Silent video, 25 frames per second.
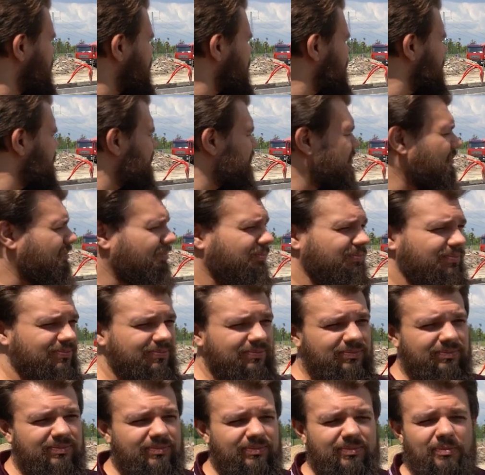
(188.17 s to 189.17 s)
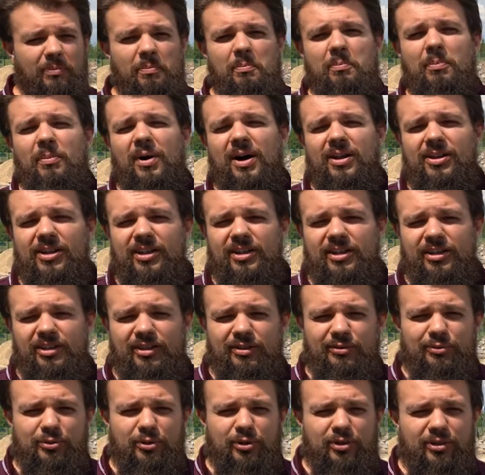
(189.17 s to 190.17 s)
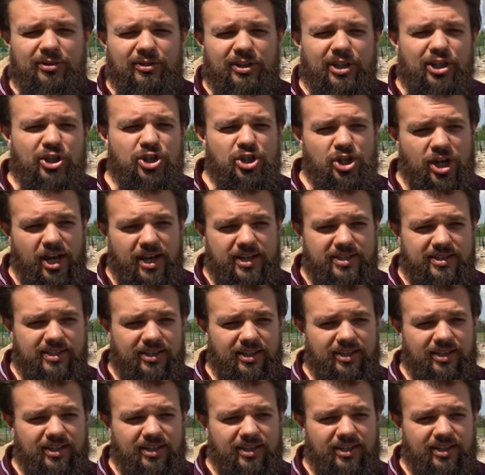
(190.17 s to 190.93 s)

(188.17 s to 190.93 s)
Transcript: And now only a small part of it is left here.